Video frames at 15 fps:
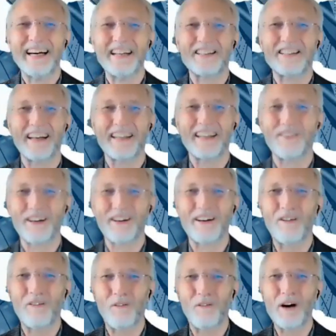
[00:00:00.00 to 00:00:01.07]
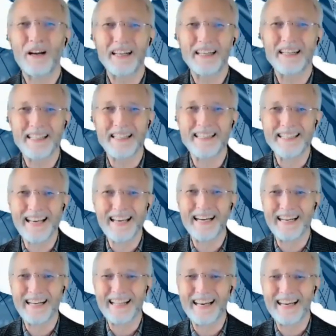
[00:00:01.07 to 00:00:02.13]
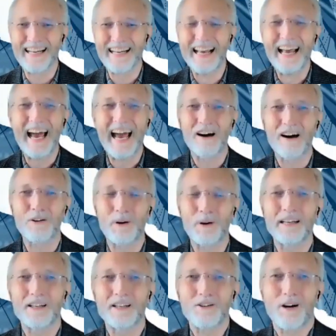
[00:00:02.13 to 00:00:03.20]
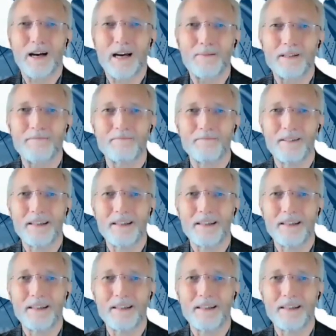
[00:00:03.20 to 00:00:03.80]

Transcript: try to figure out what is inside of that. How do we describe it?